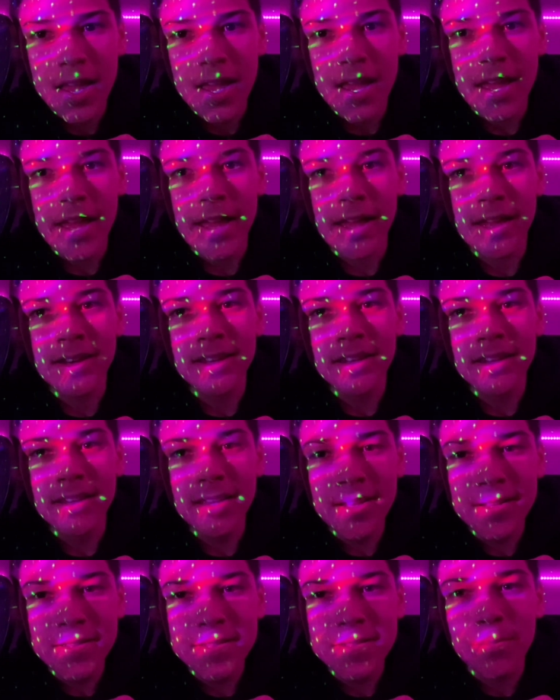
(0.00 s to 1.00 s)
And
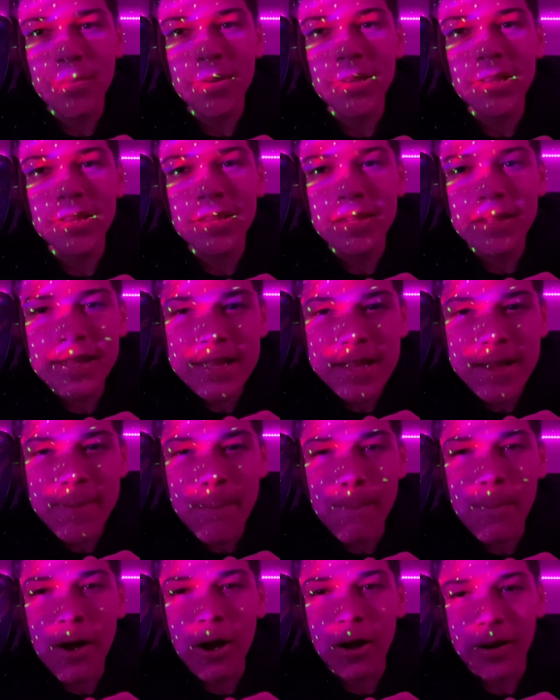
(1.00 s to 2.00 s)
it's Malik
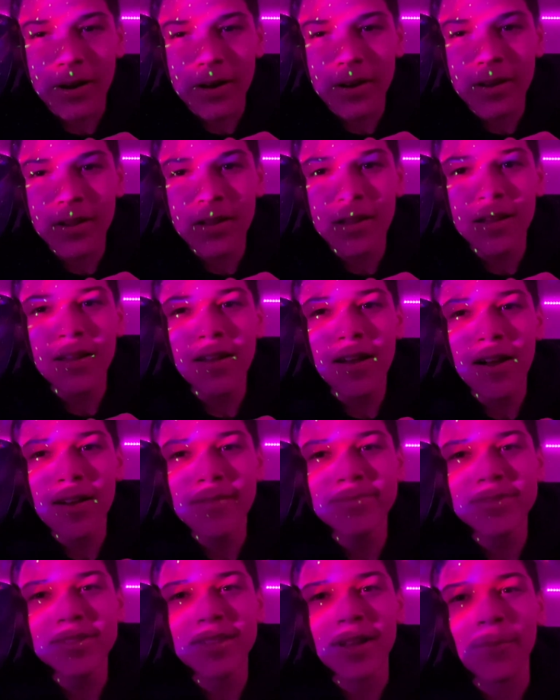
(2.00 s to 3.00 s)
Monk
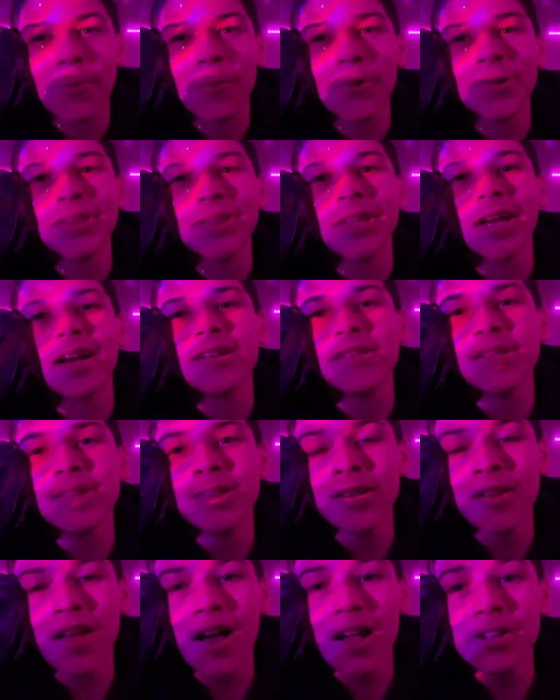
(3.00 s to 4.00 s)
comes up with the
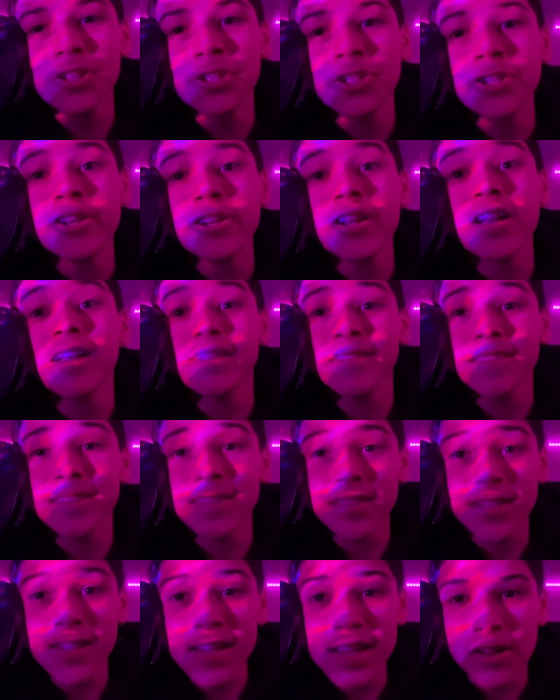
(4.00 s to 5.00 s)
clutch
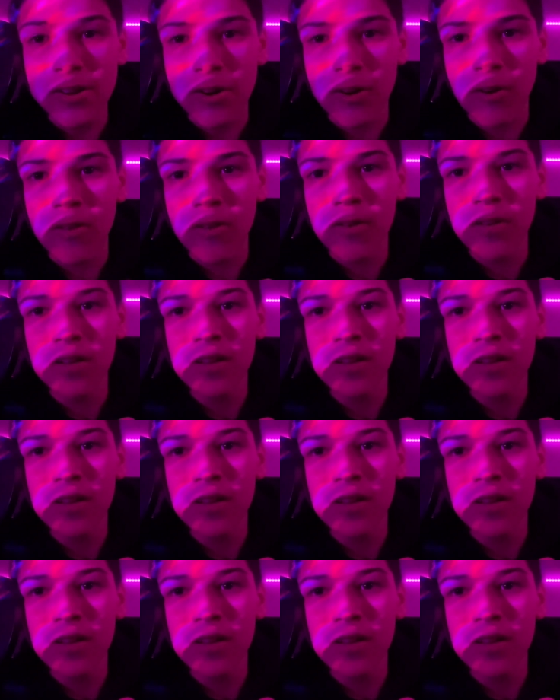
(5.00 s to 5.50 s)
steal